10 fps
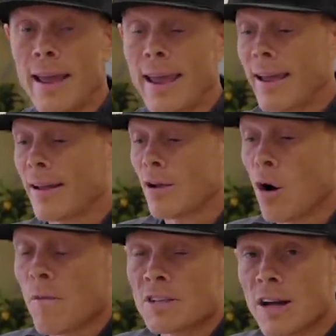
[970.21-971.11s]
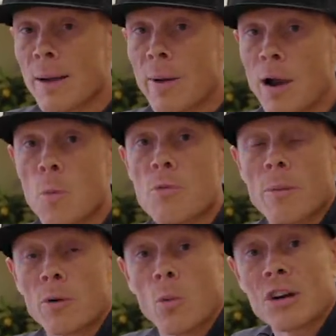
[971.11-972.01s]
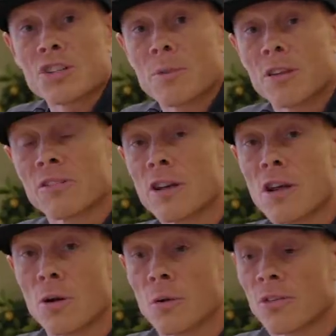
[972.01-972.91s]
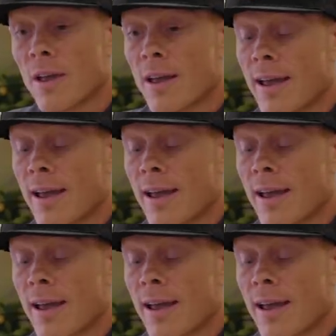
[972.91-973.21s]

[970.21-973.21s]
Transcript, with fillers: And over time, I hope you're able to watch some of these videos